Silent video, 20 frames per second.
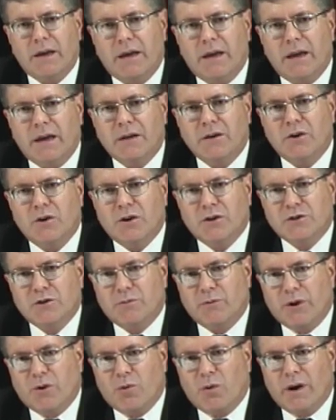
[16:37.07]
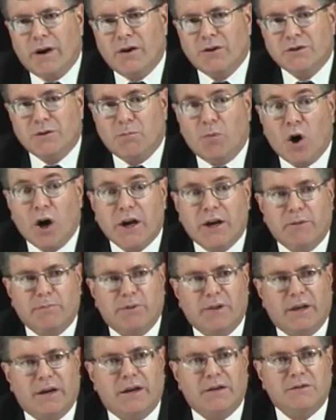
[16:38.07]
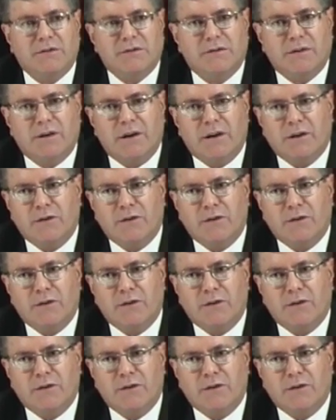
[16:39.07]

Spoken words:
and it also requires a marketplace.